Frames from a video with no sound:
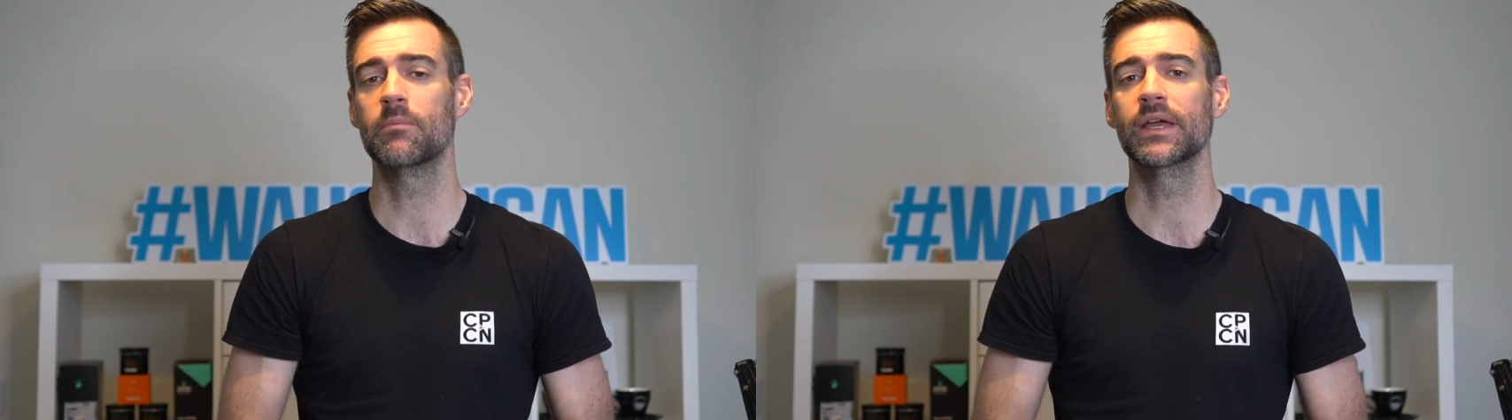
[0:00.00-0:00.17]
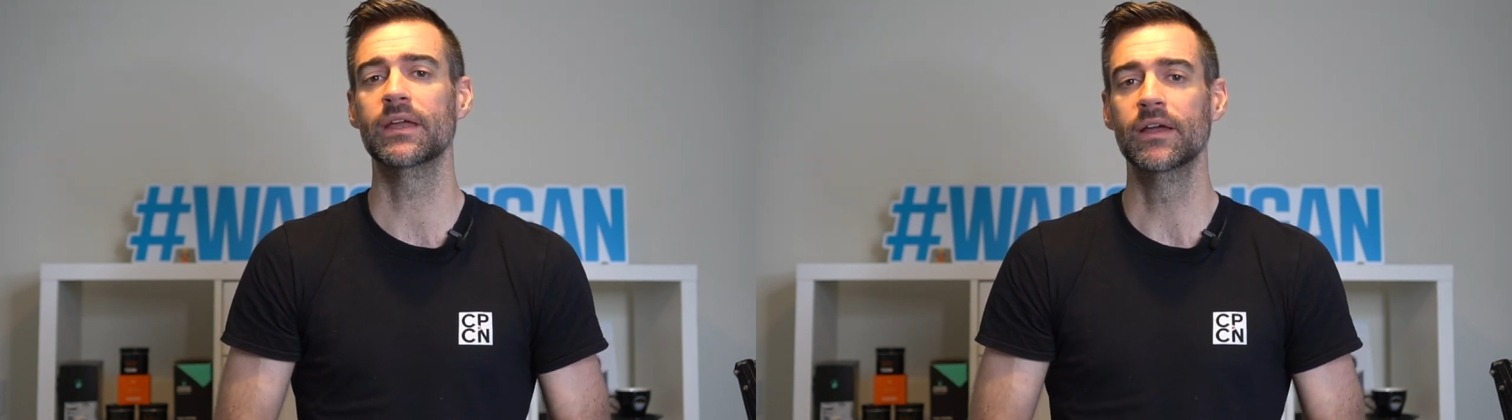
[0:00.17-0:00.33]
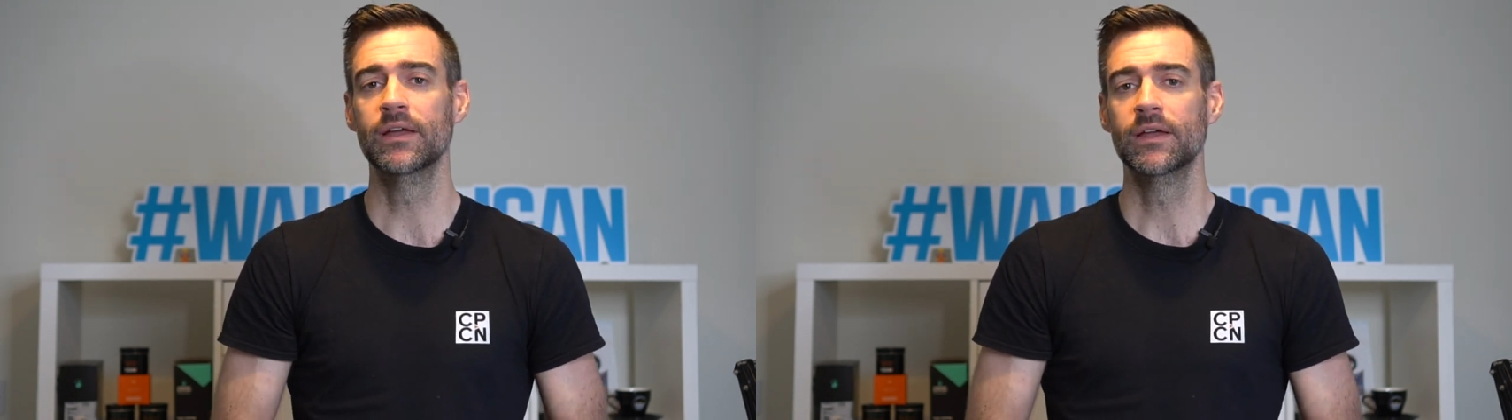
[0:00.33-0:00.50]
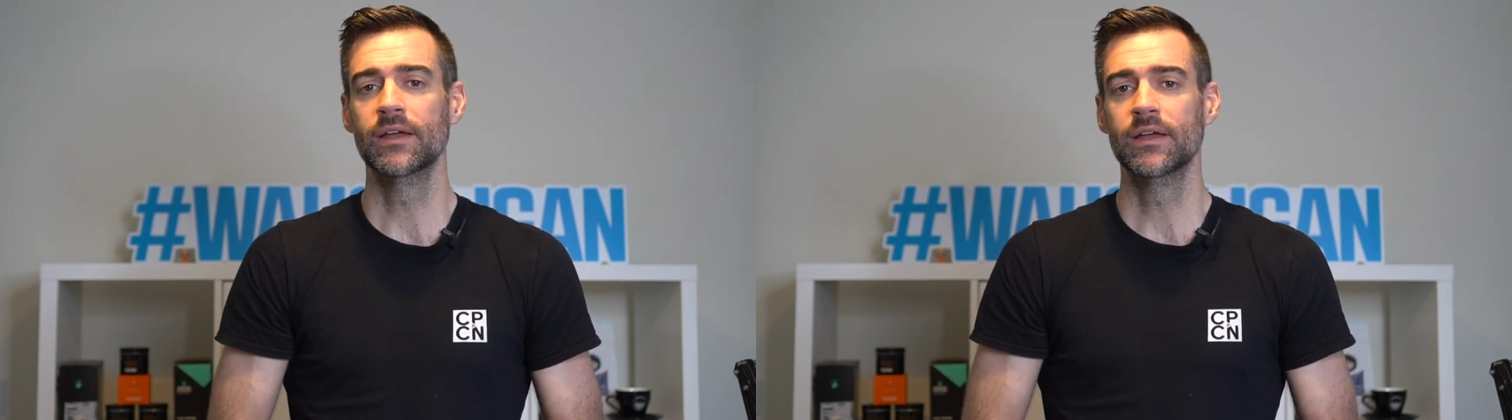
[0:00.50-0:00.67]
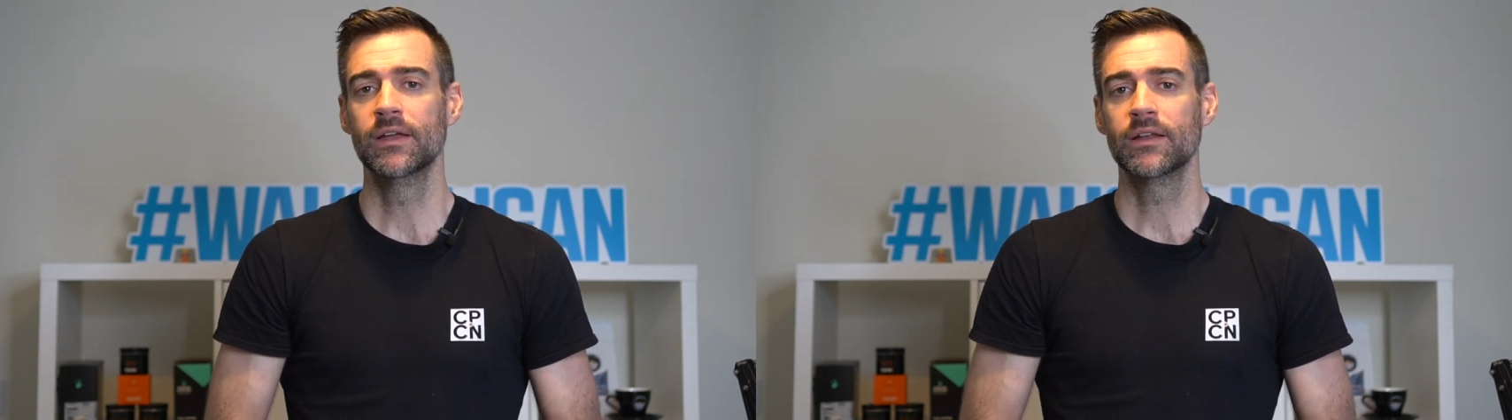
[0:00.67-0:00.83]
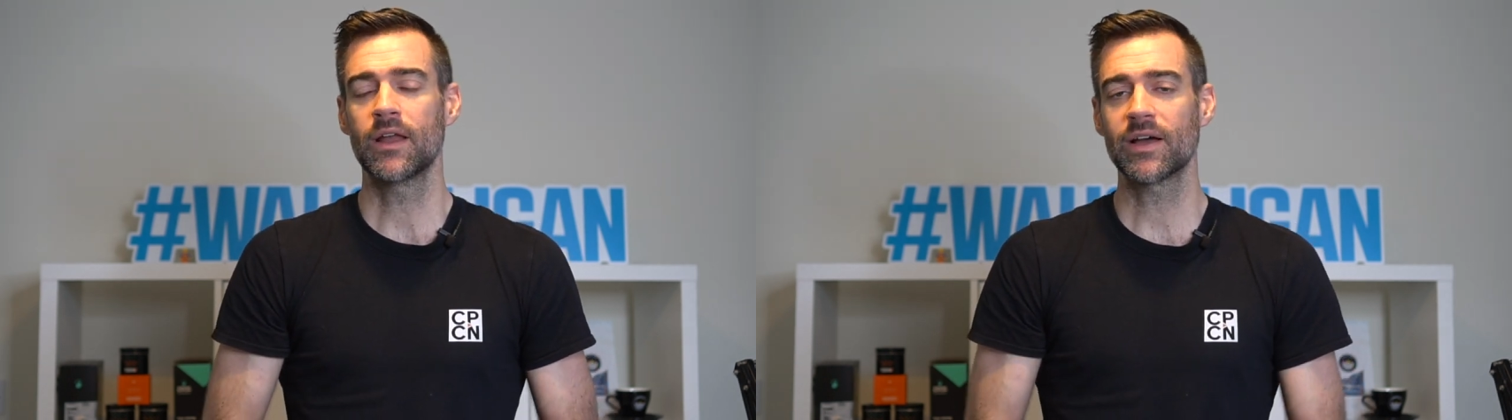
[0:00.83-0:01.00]
be.
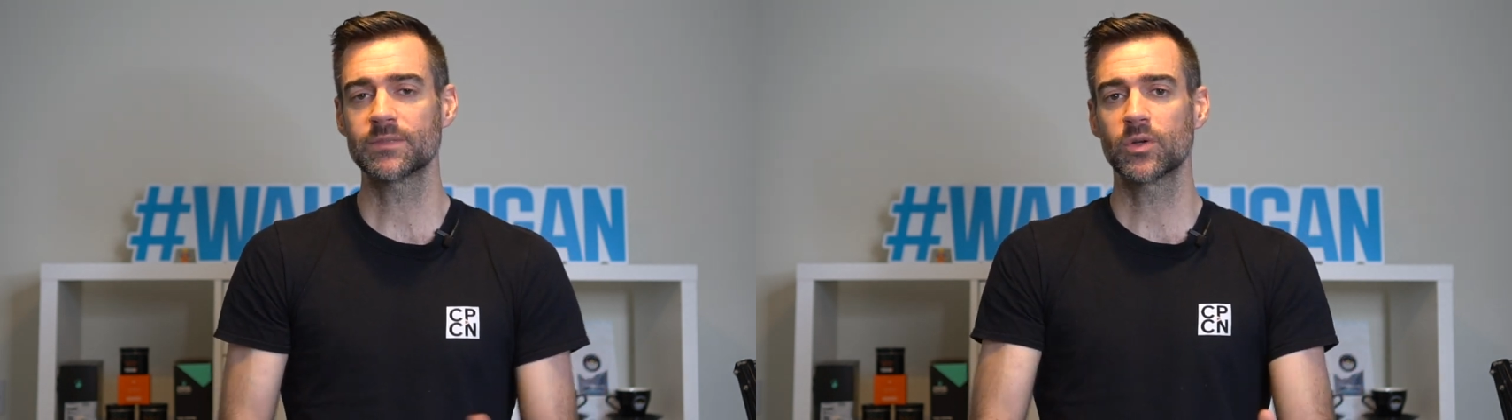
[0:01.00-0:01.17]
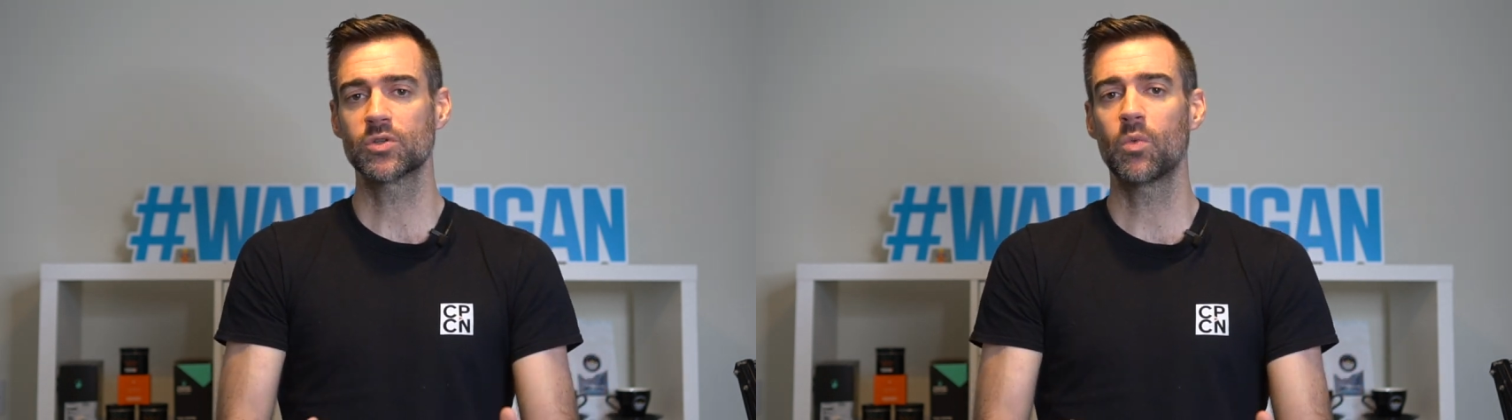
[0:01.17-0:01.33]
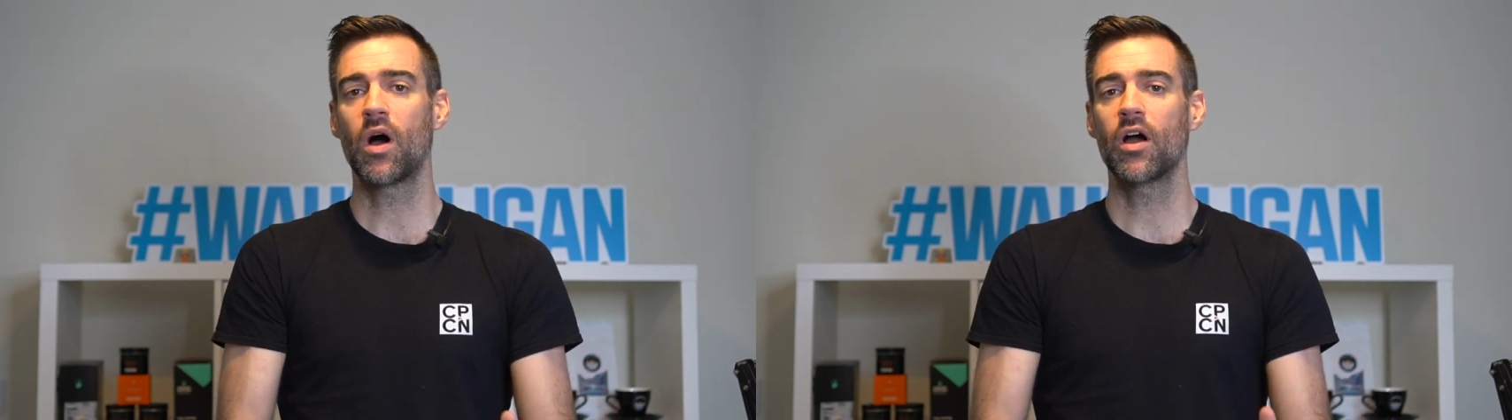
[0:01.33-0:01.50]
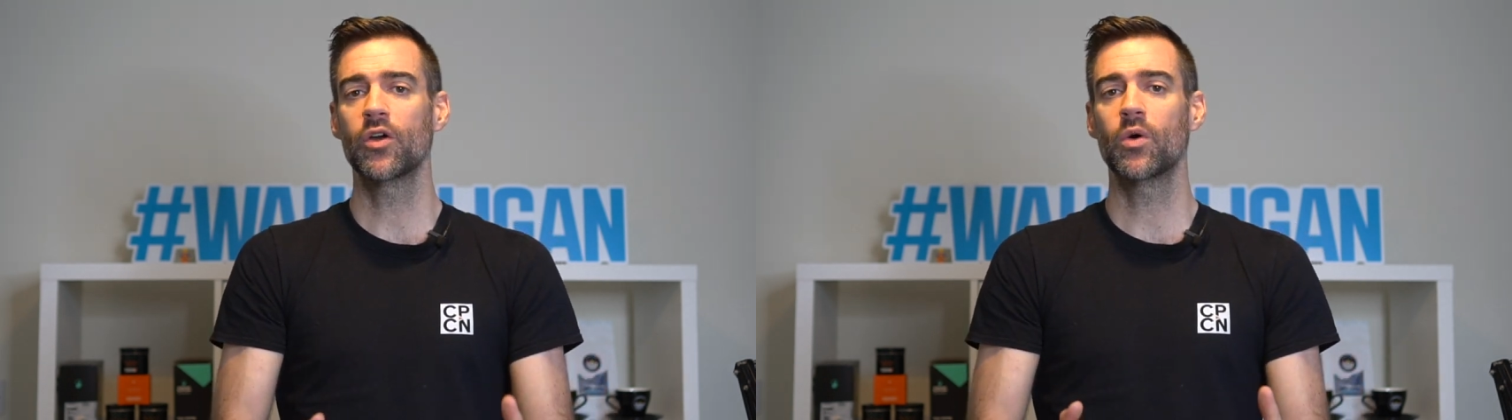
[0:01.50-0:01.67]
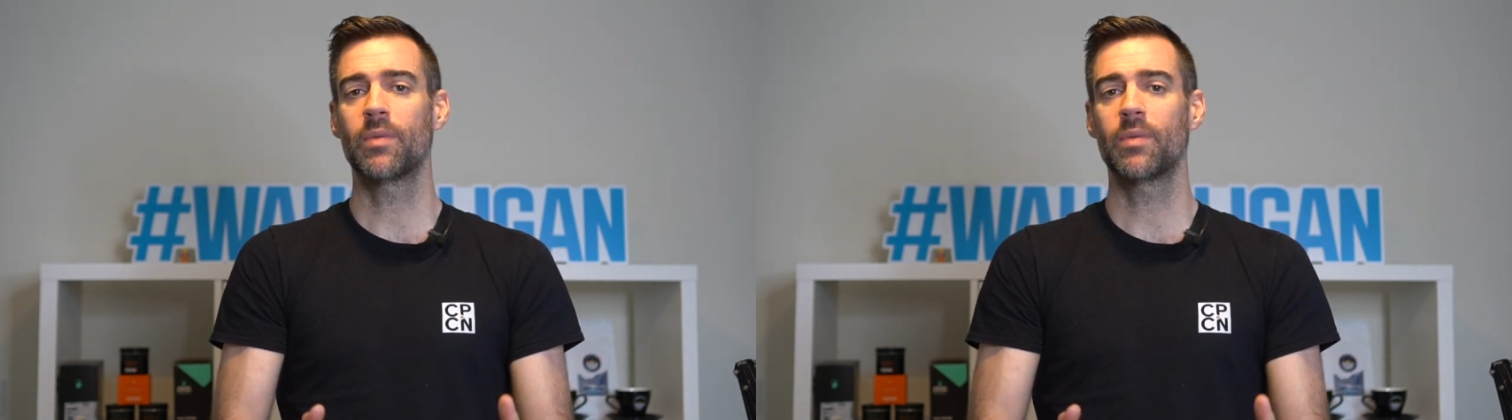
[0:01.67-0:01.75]
Now I spoke to Wahoo